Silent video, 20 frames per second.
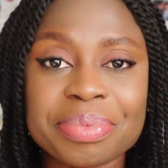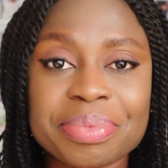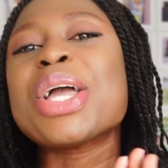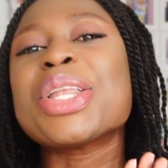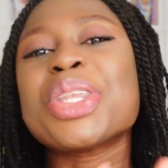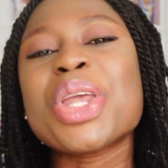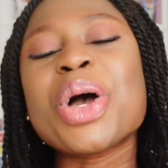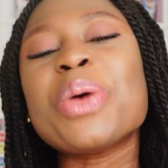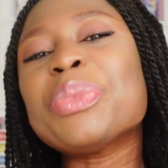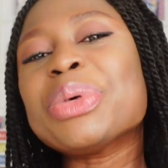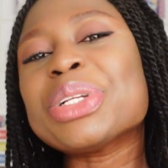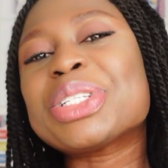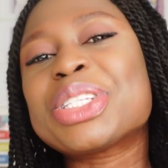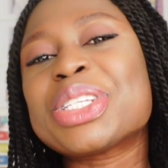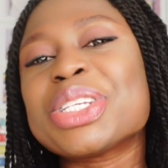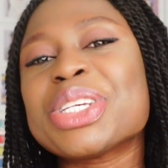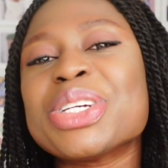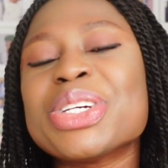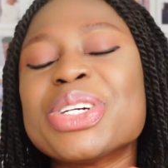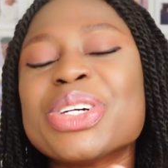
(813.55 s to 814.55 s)
Number
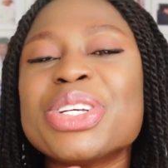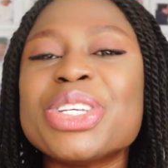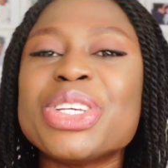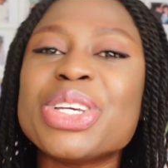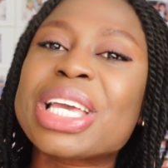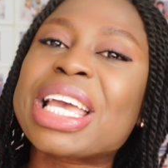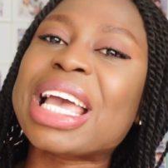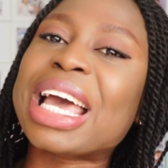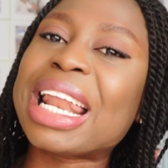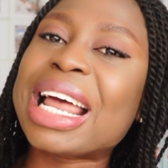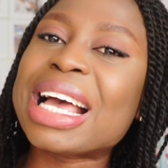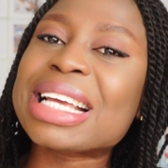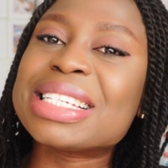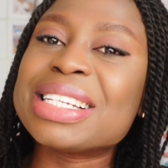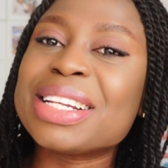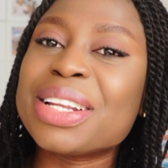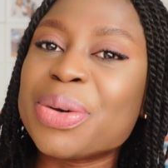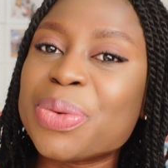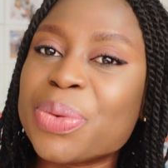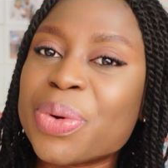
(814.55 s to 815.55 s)
two, you can
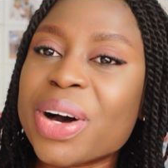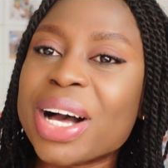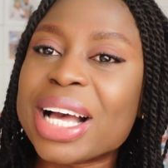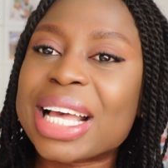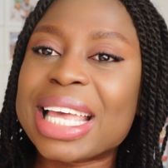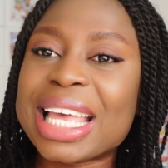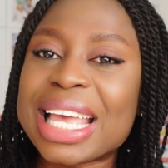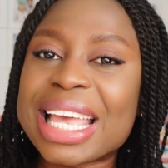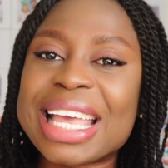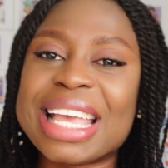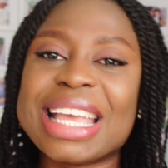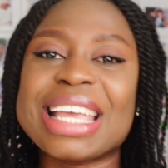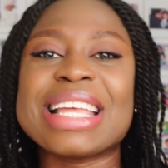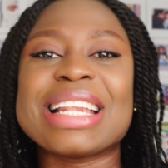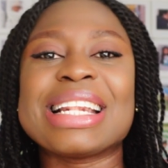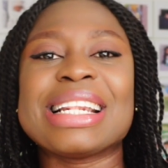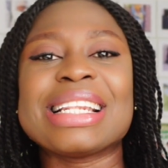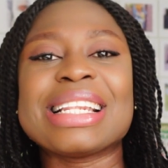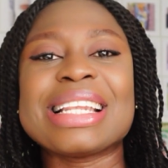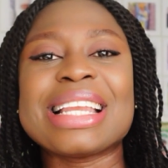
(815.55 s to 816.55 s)
actually work
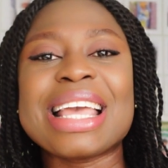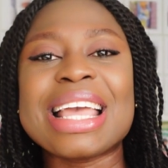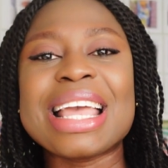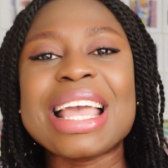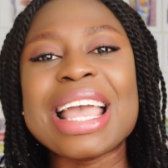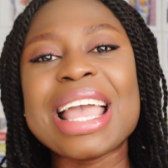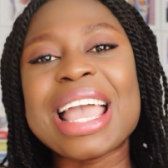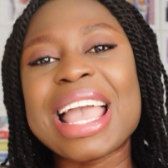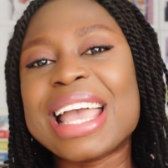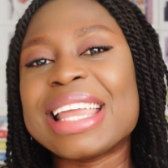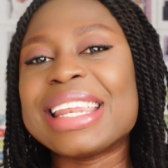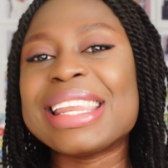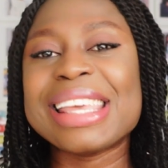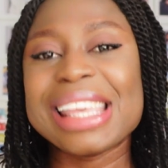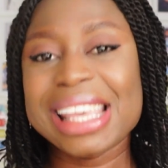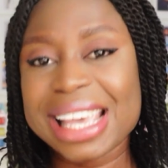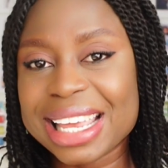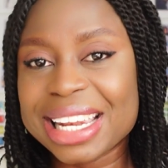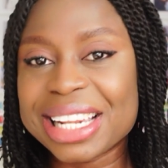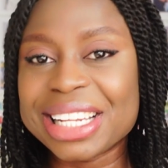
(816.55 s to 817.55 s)
in any
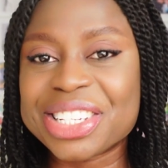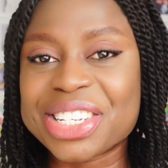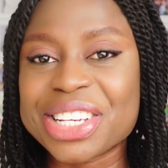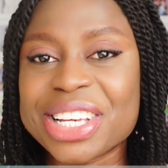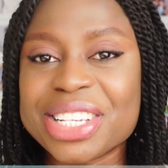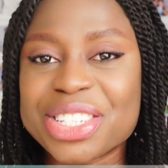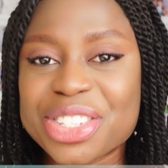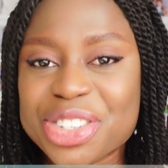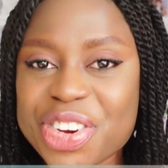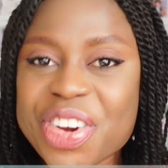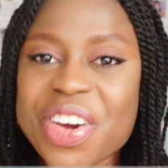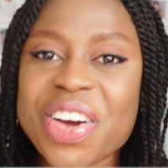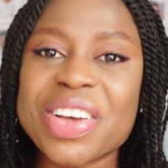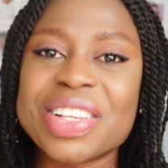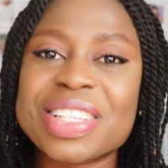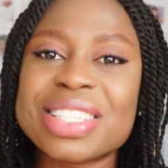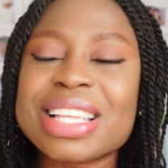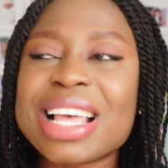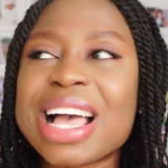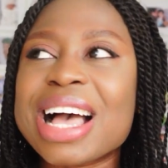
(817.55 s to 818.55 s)
NHS
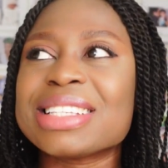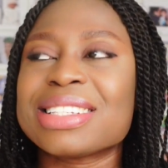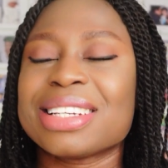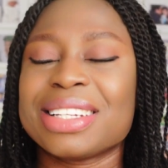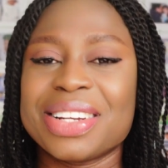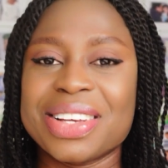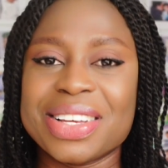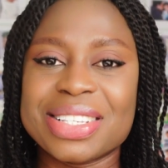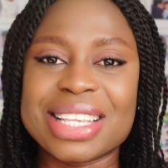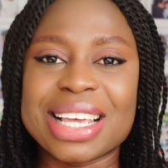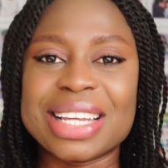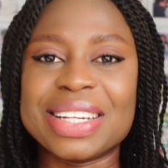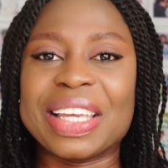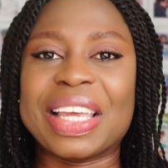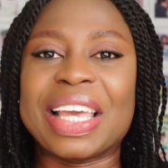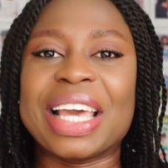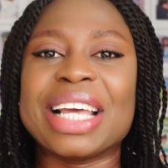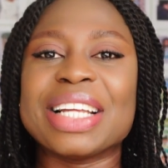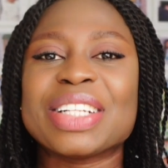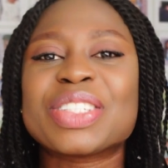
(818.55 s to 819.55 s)
trust as a nurse
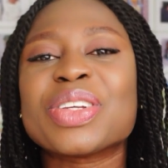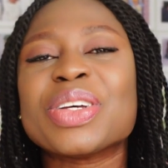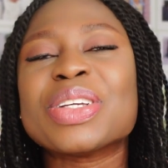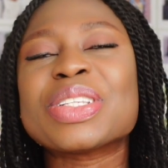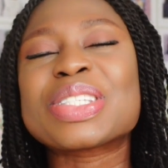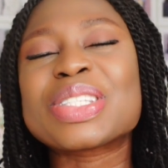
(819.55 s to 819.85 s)
educator.